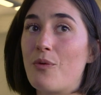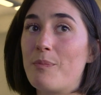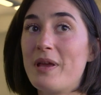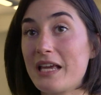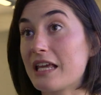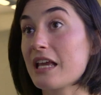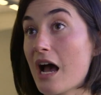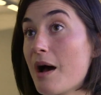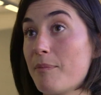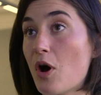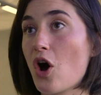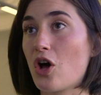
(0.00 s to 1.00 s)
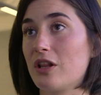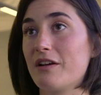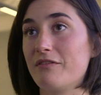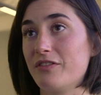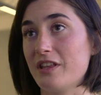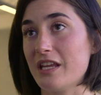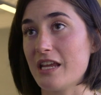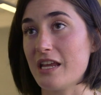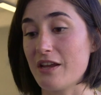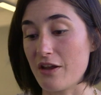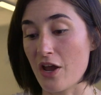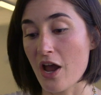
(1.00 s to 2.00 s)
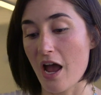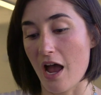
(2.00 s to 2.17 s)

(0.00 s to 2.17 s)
picking up all of the